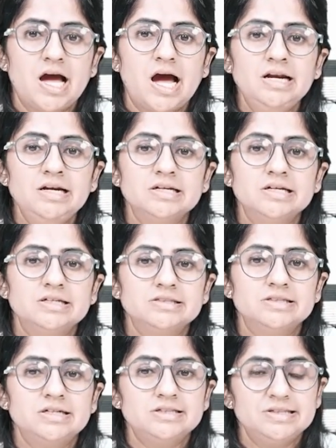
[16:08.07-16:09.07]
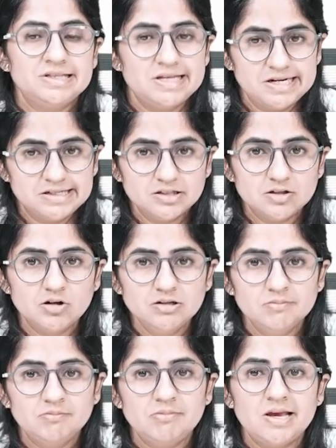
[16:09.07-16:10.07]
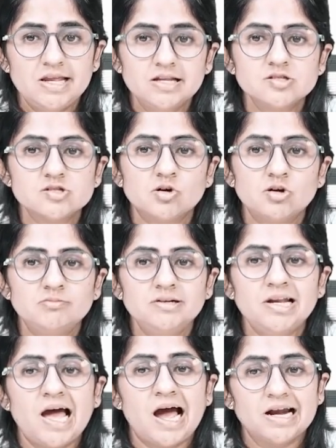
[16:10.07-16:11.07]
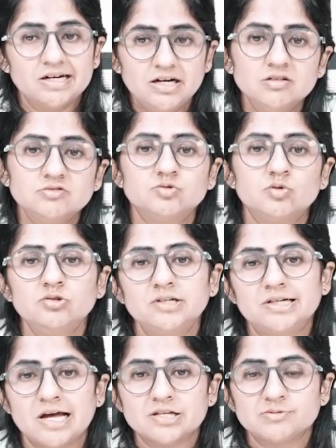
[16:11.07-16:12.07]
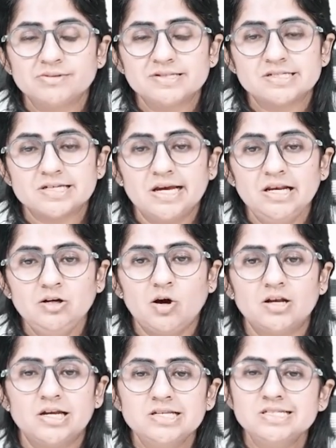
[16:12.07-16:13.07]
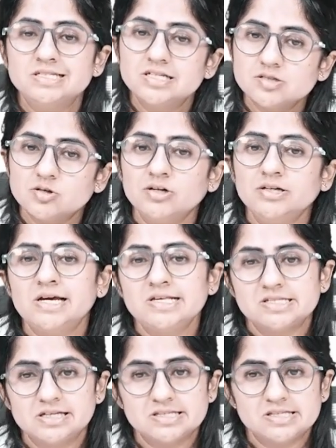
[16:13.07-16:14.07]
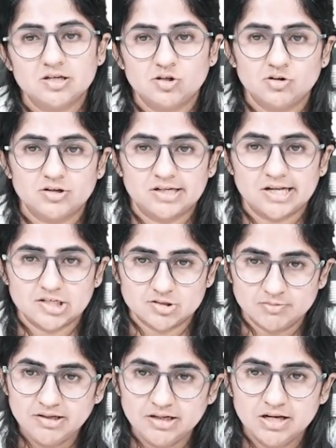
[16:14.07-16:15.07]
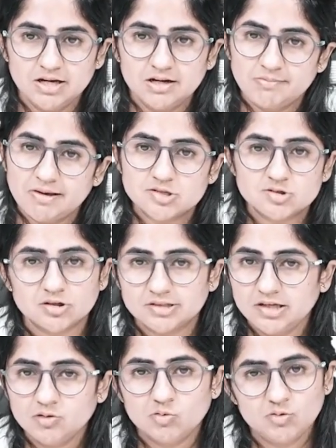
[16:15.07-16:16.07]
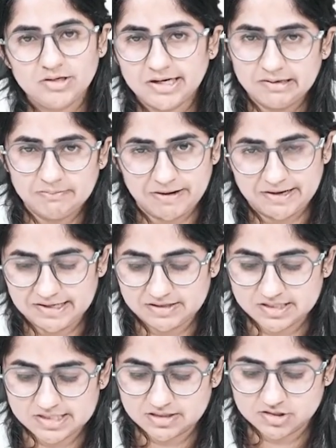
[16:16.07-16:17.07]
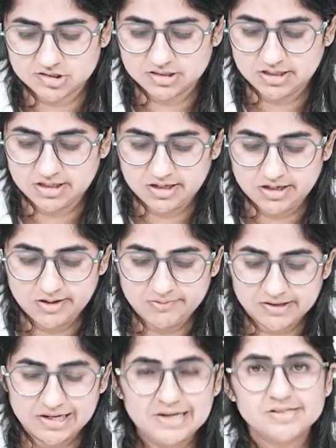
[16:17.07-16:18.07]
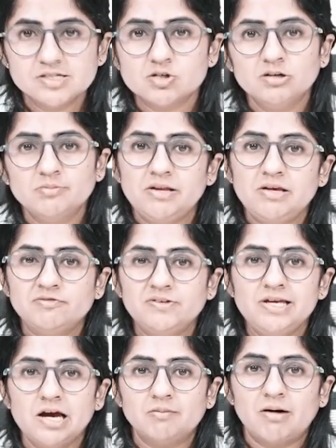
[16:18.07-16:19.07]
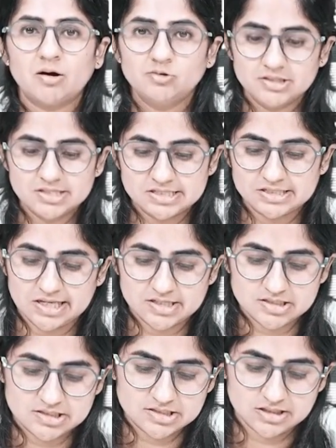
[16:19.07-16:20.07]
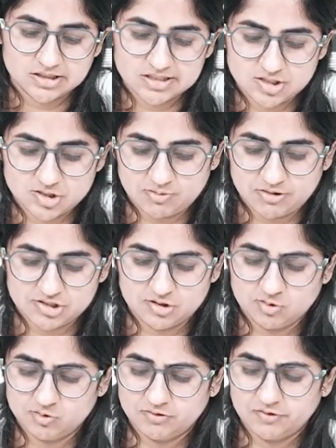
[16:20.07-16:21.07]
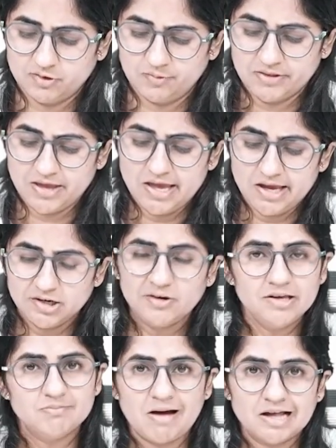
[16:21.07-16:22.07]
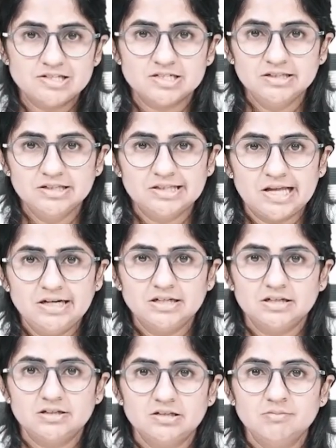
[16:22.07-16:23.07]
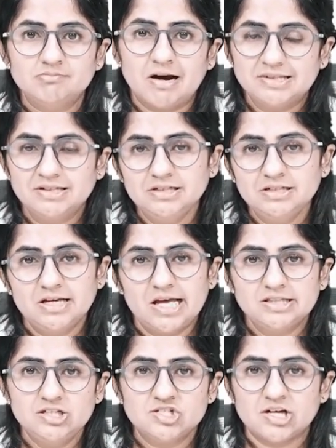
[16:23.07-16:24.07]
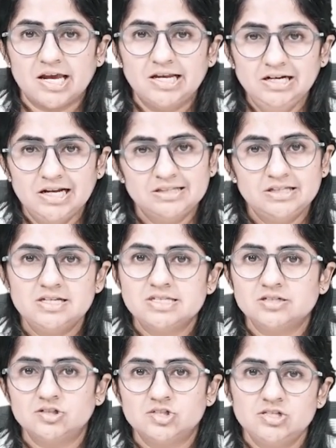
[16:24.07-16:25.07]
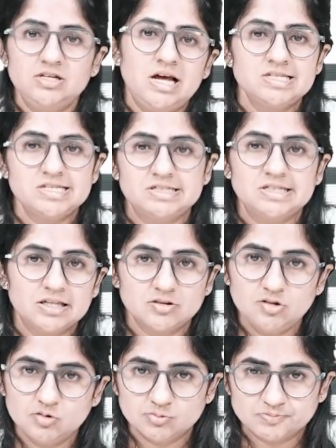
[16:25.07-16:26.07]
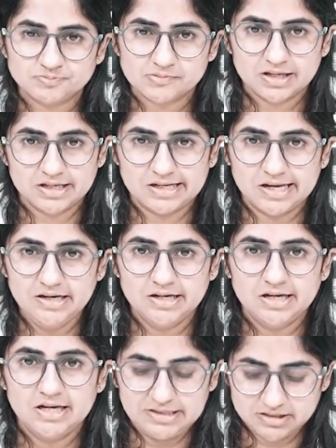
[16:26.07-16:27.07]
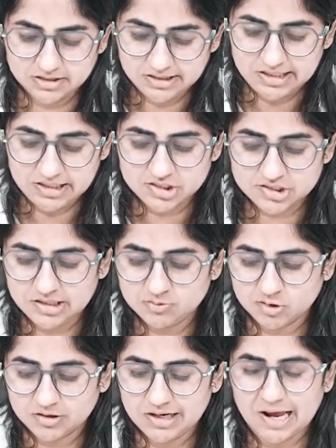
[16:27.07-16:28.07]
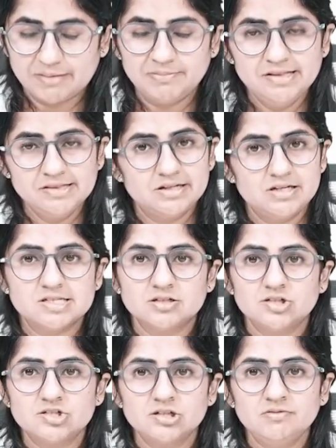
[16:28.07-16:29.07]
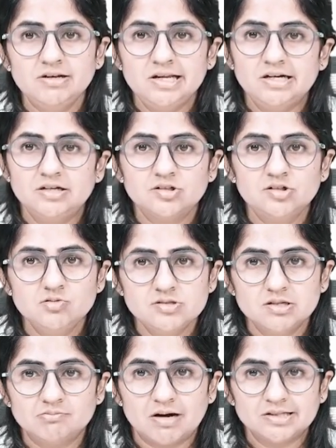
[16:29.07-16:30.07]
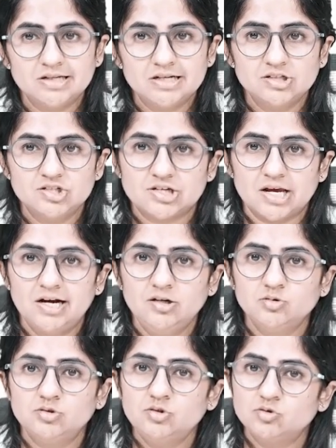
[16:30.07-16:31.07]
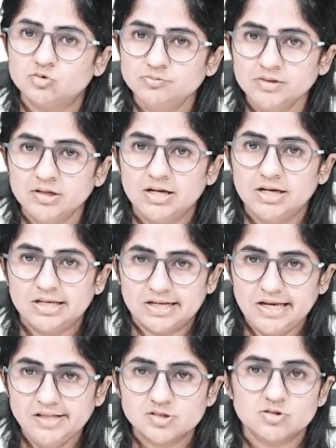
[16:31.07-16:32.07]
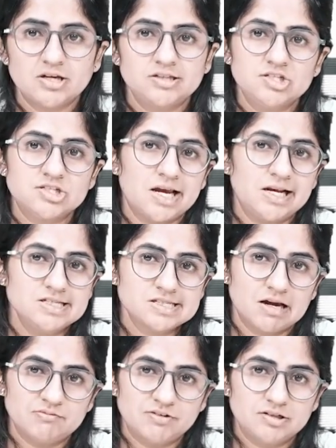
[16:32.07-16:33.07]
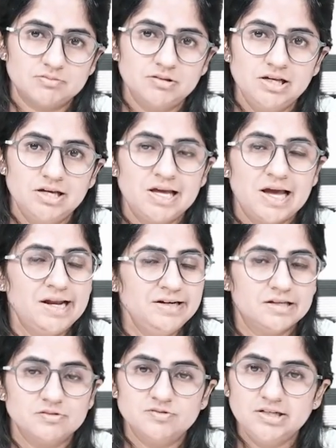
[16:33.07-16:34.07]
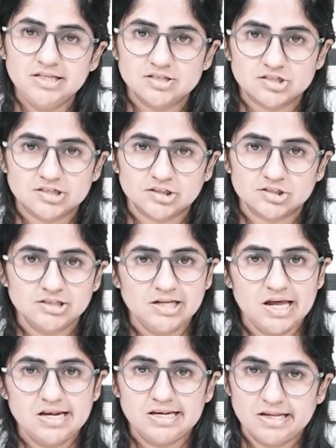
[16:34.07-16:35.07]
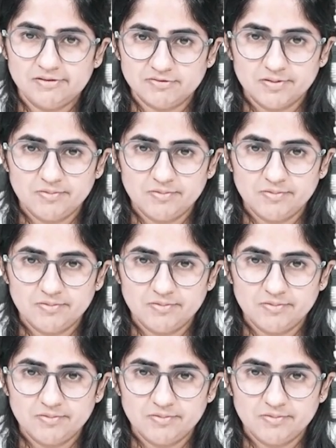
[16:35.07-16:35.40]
And the later on, Main and Solomon added a fourth attachment style called as disorganized insecure attachment based on their own independent research. Let us talk briefly about the strange situation overview. Now imagine that the mother and the child and the researcher are sitting in the room, right? Here initially what will happen, the researcher will introduce the mother and the child to the room, right? So that the child is comfortable and give the instruction and leave.